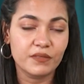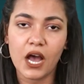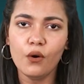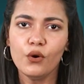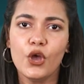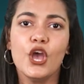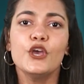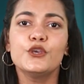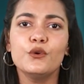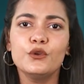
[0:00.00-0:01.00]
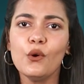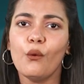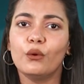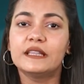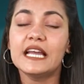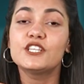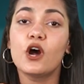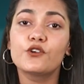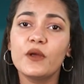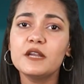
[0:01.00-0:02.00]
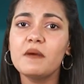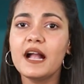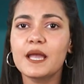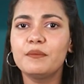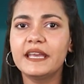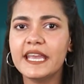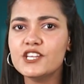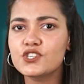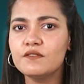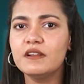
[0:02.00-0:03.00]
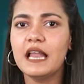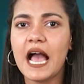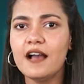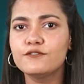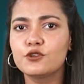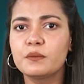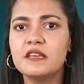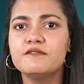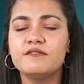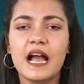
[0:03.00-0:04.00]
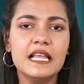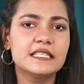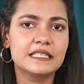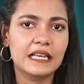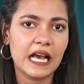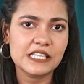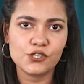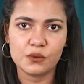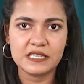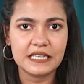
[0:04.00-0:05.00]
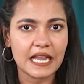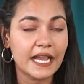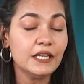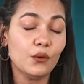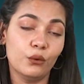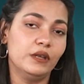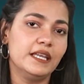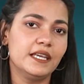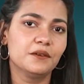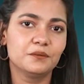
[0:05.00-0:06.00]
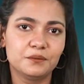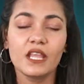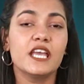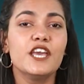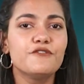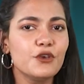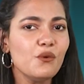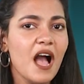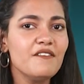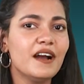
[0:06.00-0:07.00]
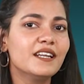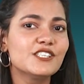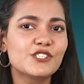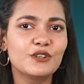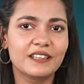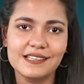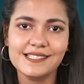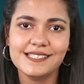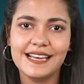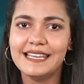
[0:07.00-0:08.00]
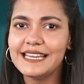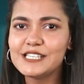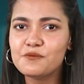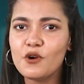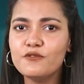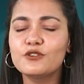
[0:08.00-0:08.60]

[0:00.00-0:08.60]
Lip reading: Now, you know that your trademark application will have to be filed in class 29 only. If you have understood this, let's move